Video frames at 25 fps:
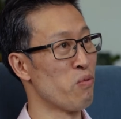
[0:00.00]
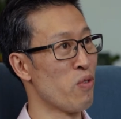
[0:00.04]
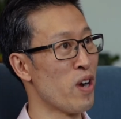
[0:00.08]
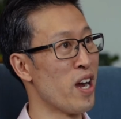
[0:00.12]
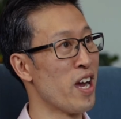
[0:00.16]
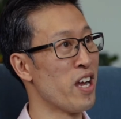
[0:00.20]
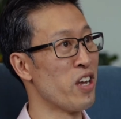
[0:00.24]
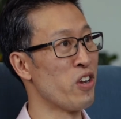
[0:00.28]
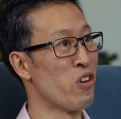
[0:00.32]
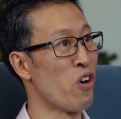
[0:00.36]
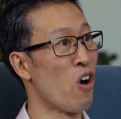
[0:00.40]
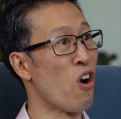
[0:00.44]

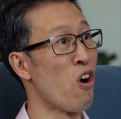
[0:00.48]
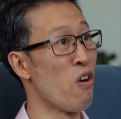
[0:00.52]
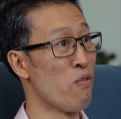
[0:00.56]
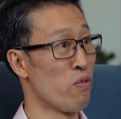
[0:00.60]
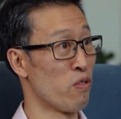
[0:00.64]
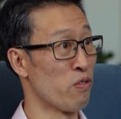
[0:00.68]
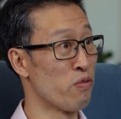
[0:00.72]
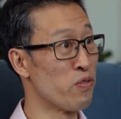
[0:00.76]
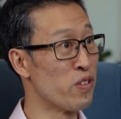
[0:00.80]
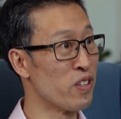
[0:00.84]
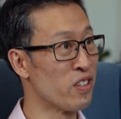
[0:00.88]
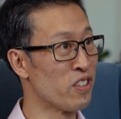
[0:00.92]
where you're
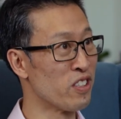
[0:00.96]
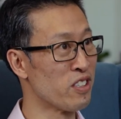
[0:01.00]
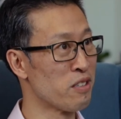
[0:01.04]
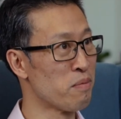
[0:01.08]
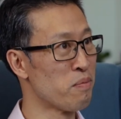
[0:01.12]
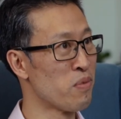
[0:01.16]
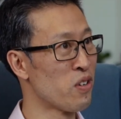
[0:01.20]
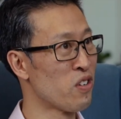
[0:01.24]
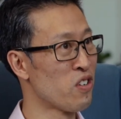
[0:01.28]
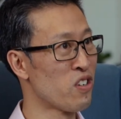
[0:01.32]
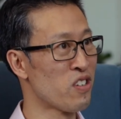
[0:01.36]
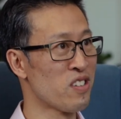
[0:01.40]
overfilled,
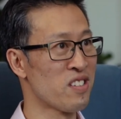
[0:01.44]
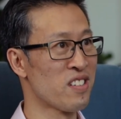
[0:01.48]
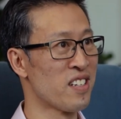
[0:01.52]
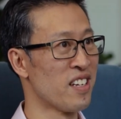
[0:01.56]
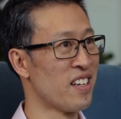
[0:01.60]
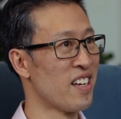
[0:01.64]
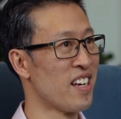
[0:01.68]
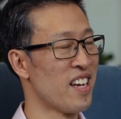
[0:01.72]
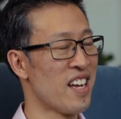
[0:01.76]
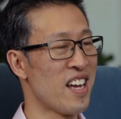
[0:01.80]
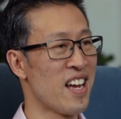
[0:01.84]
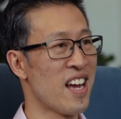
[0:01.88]
because
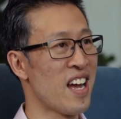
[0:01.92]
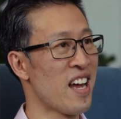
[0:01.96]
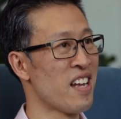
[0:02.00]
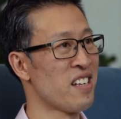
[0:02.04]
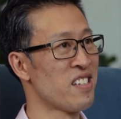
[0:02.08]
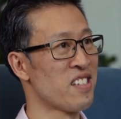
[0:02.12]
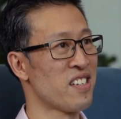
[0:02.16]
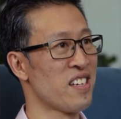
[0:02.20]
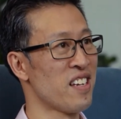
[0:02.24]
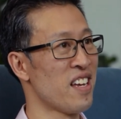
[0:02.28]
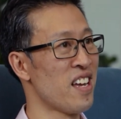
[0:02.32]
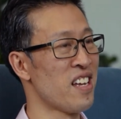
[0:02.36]

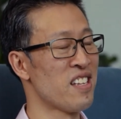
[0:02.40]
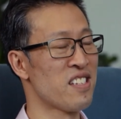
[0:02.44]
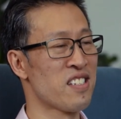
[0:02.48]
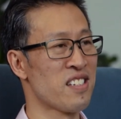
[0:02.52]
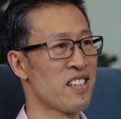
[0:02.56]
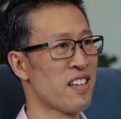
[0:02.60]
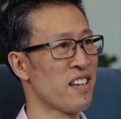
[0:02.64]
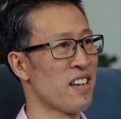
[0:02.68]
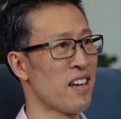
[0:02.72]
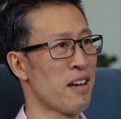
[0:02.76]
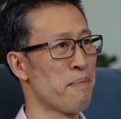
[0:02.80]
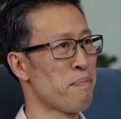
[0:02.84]

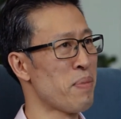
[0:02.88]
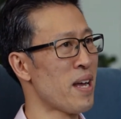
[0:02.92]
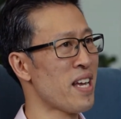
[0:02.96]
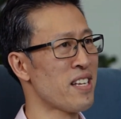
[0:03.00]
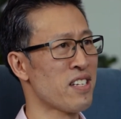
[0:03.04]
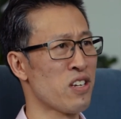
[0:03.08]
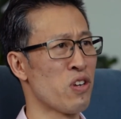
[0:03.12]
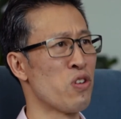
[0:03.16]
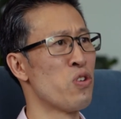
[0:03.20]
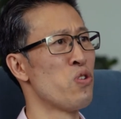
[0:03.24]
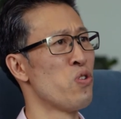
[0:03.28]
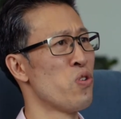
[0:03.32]
it
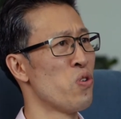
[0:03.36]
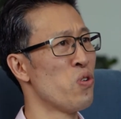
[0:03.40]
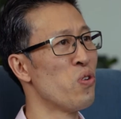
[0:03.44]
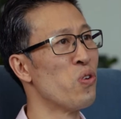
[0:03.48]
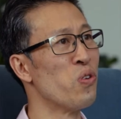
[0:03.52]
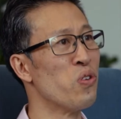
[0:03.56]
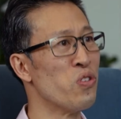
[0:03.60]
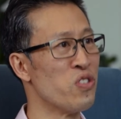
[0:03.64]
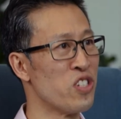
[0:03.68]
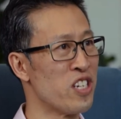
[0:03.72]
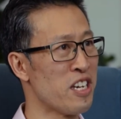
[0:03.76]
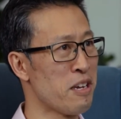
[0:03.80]
plays a
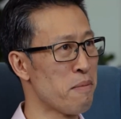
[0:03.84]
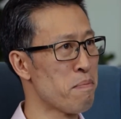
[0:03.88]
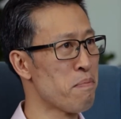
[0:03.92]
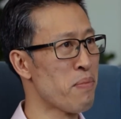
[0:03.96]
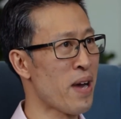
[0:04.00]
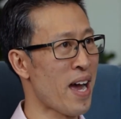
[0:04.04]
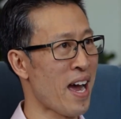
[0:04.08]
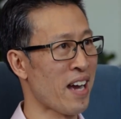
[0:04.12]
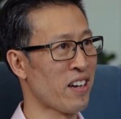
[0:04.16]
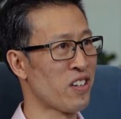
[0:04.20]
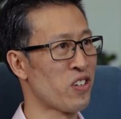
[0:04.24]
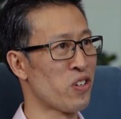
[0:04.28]
huge
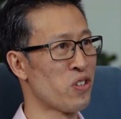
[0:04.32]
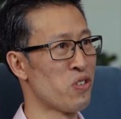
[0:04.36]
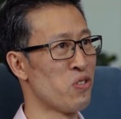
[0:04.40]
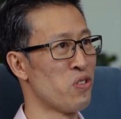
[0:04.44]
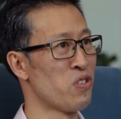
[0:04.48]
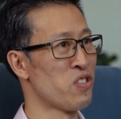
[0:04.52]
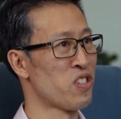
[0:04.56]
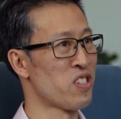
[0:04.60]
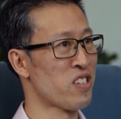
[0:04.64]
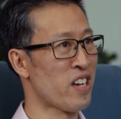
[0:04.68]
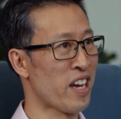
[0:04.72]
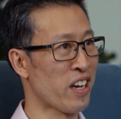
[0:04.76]
impact on you
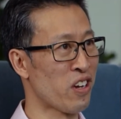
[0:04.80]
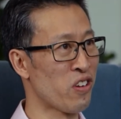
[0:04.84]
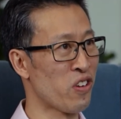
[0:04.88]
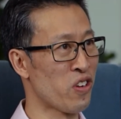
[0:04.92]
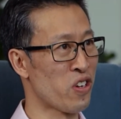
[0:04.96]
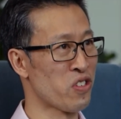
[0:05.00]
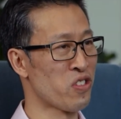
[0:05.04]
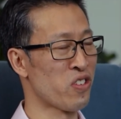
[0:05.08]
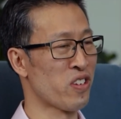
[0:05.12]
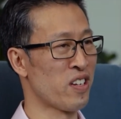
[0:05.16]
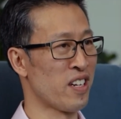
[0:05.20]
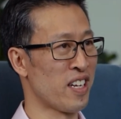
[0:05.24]

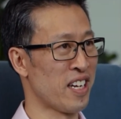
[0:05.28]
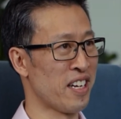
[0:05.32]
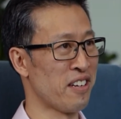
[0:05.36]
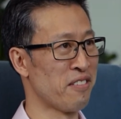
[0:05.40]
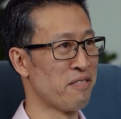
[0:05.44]
psychologically.